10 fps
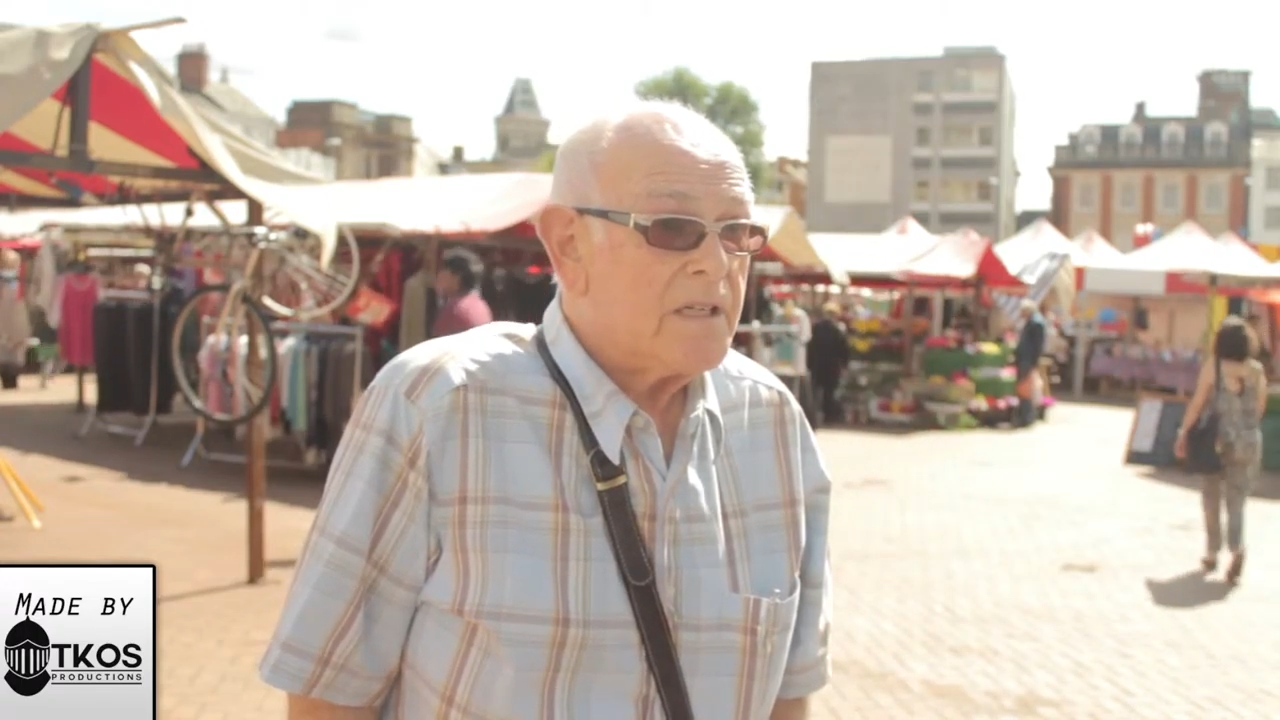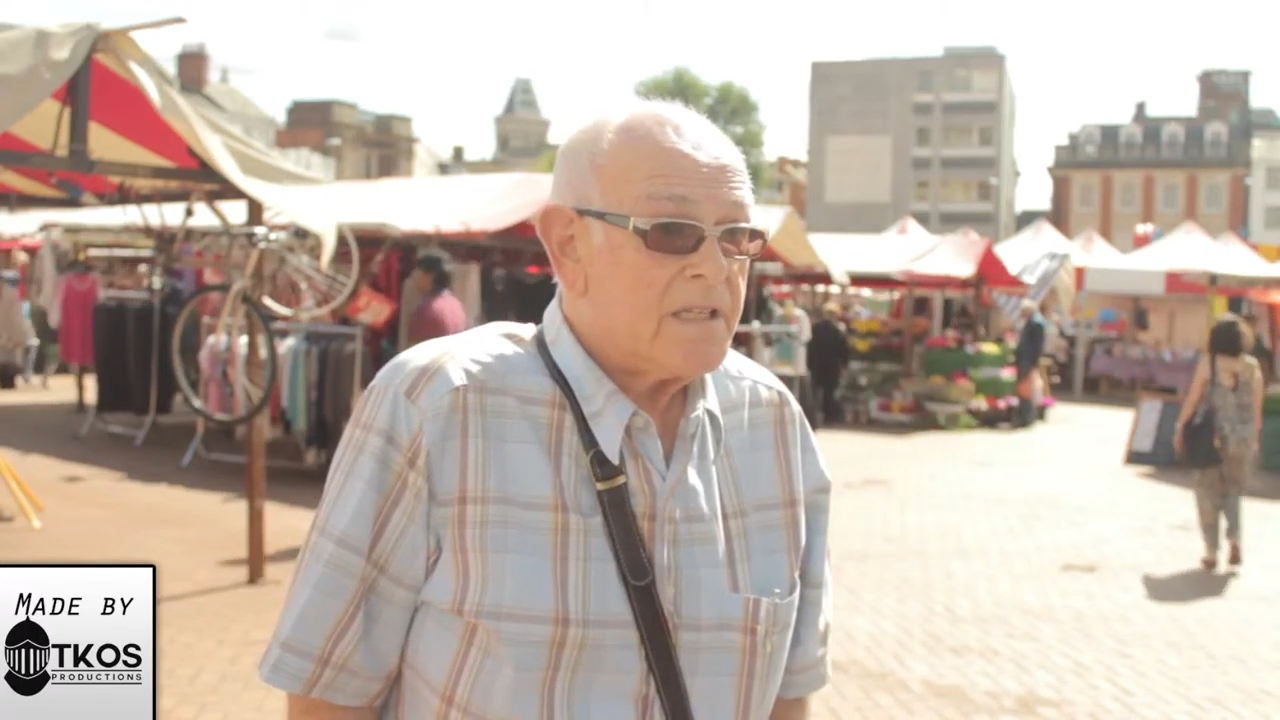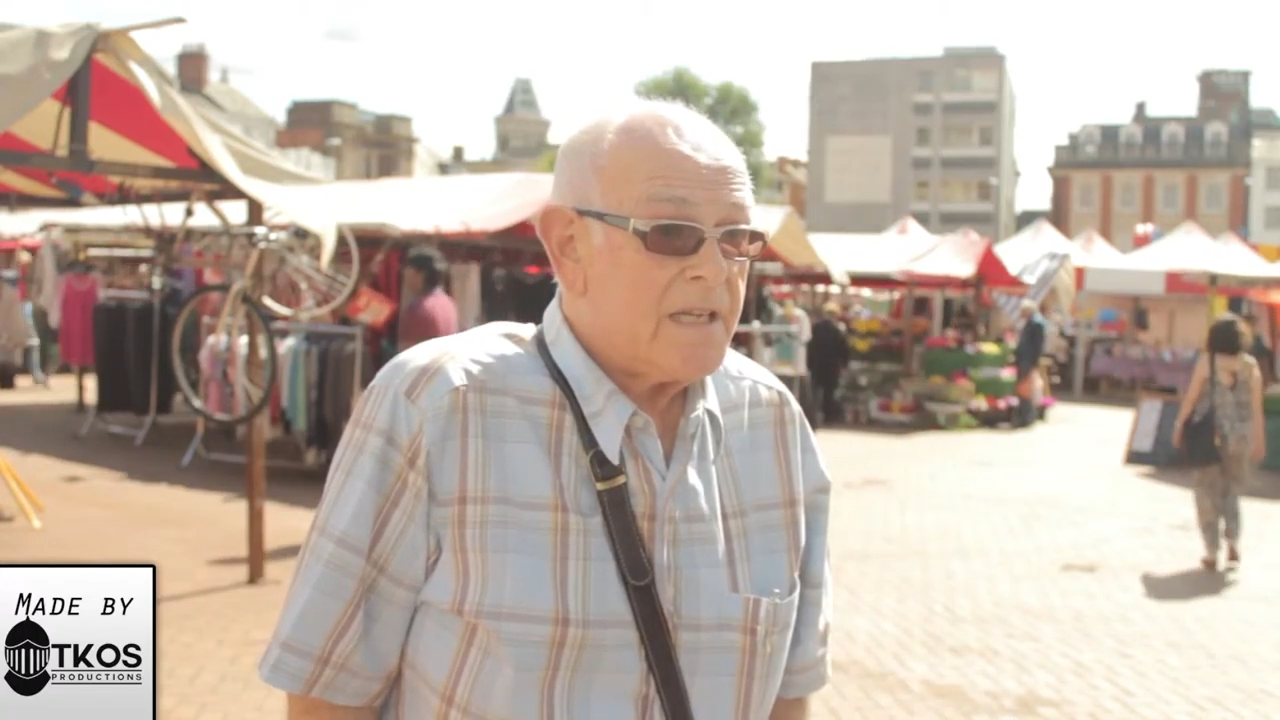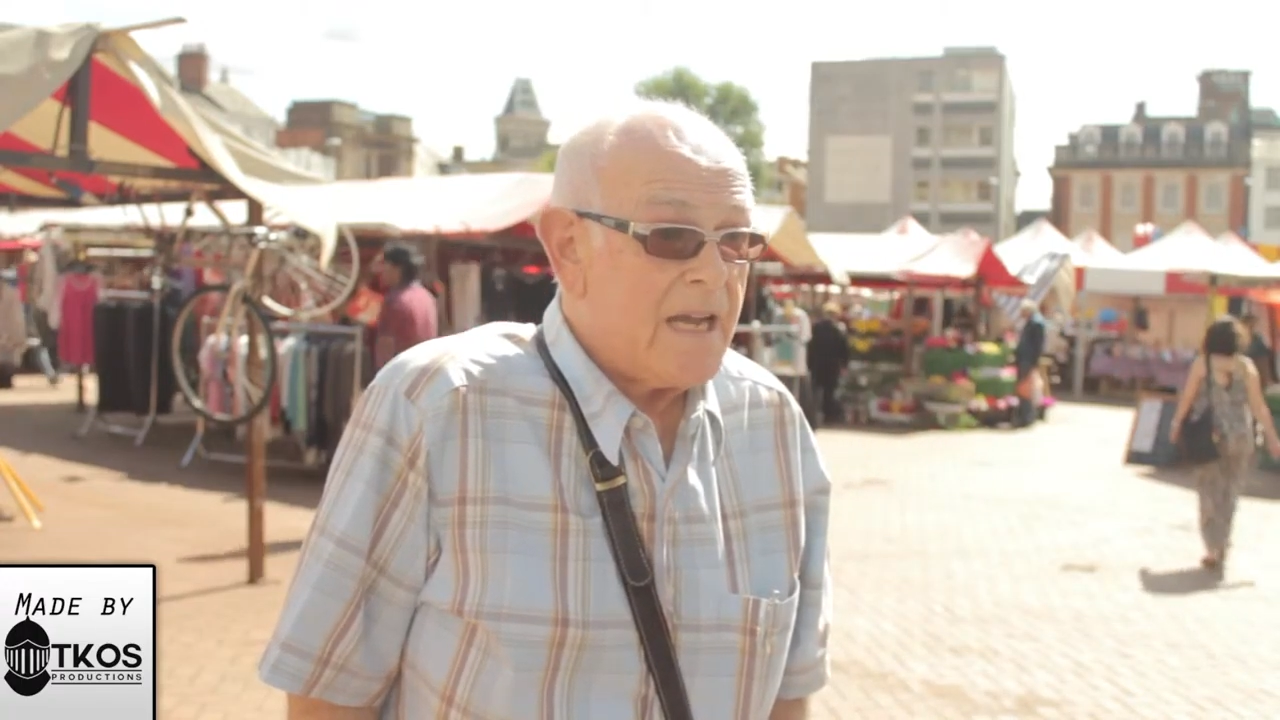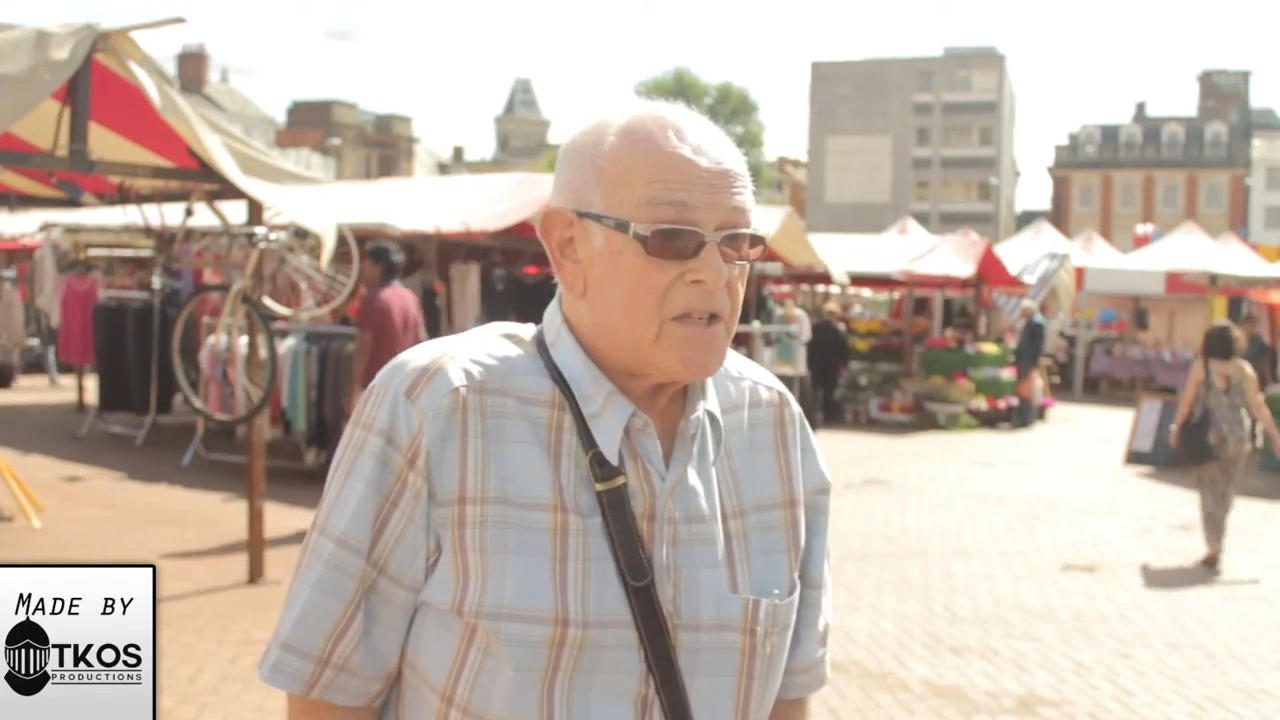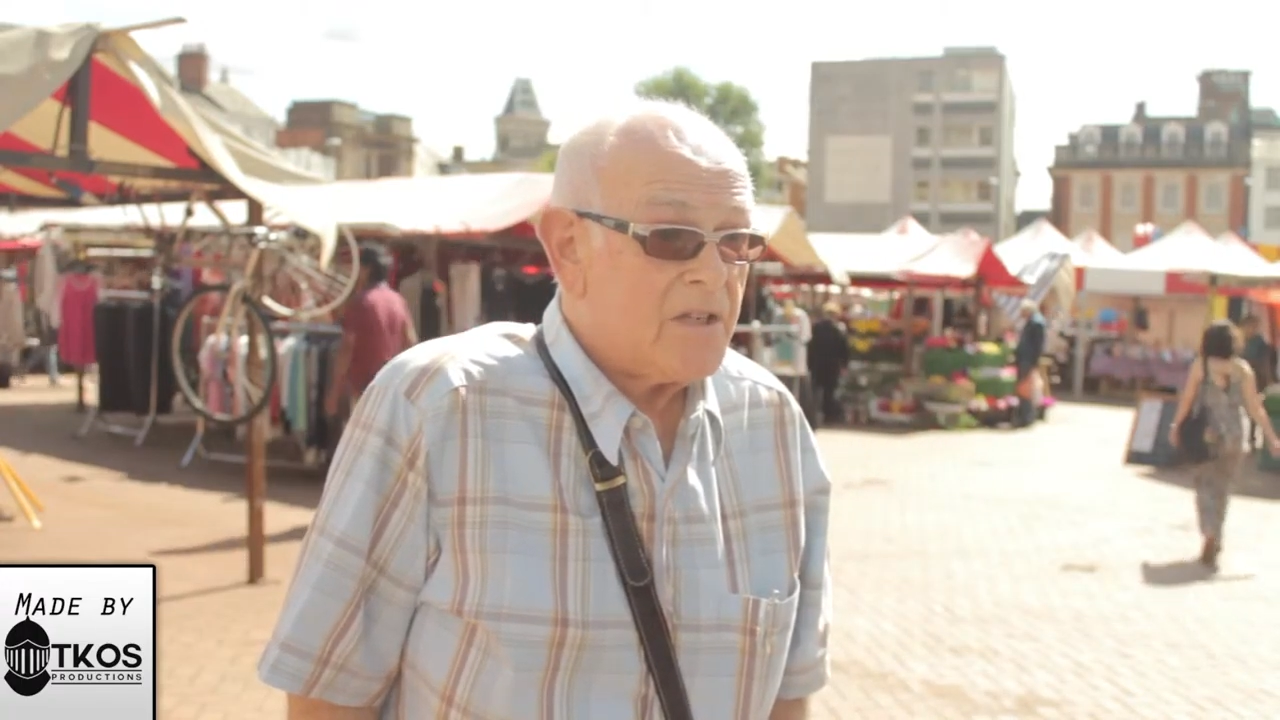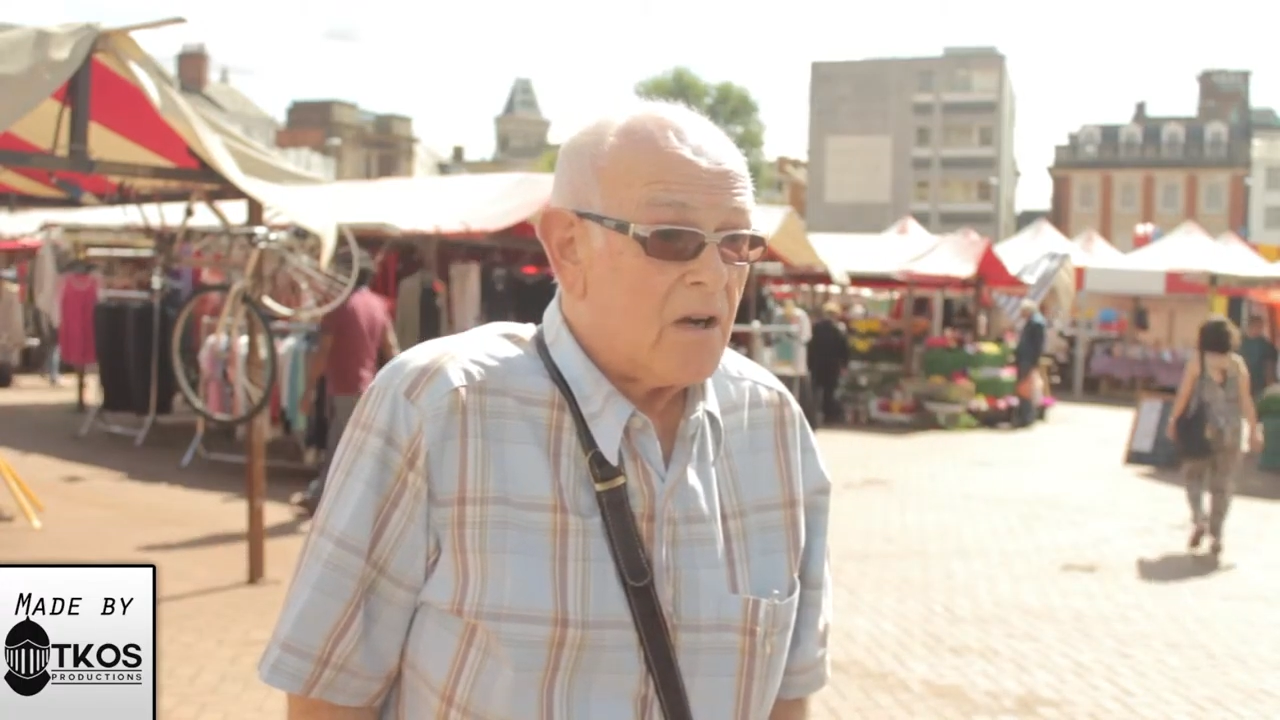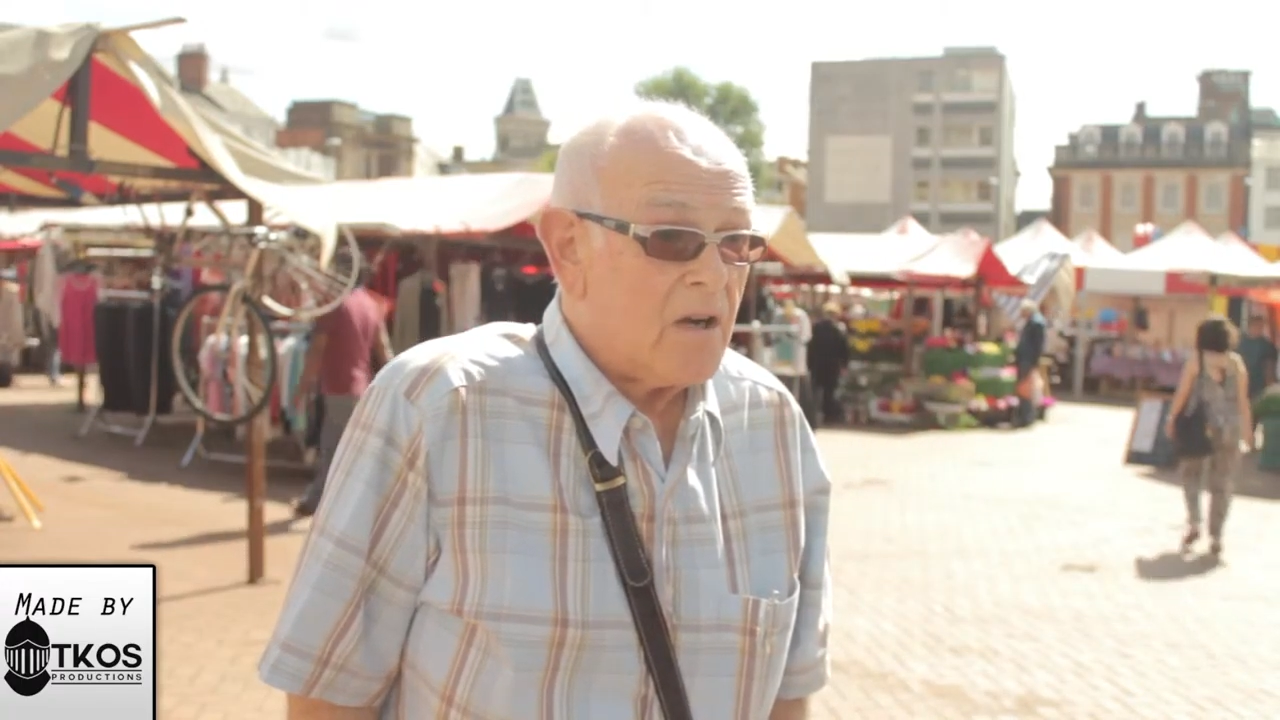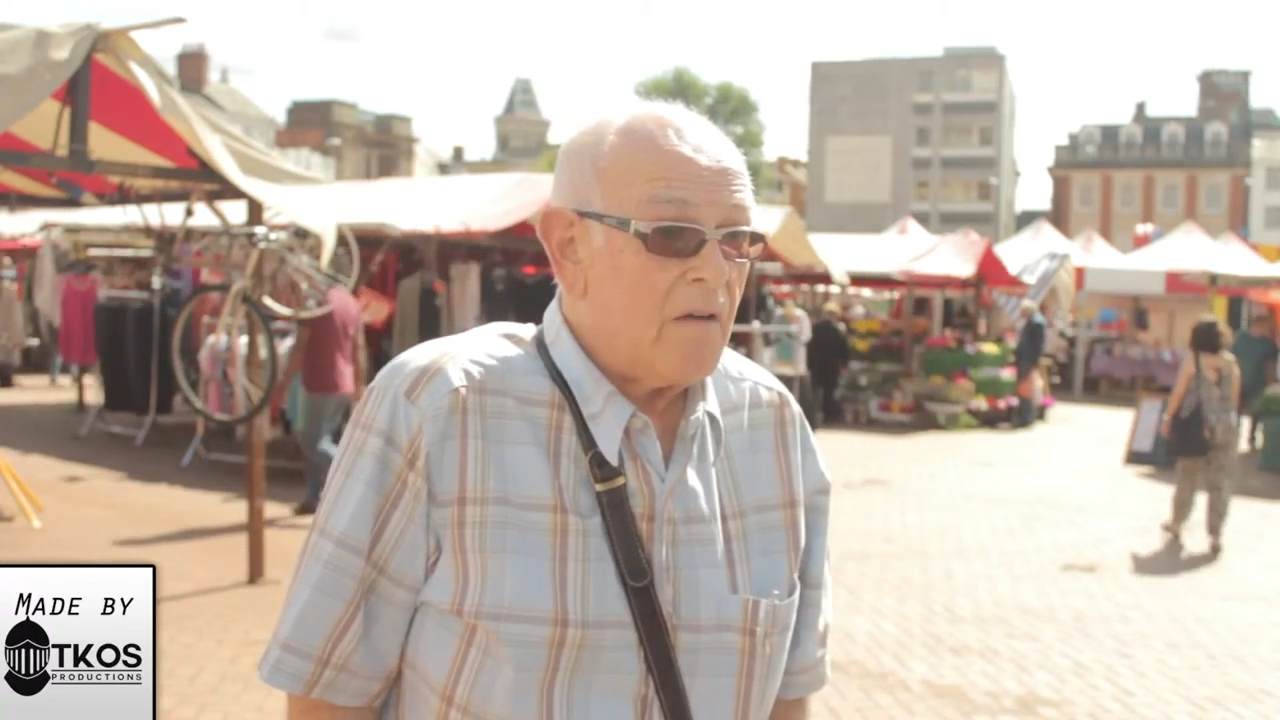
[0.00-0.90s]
take stock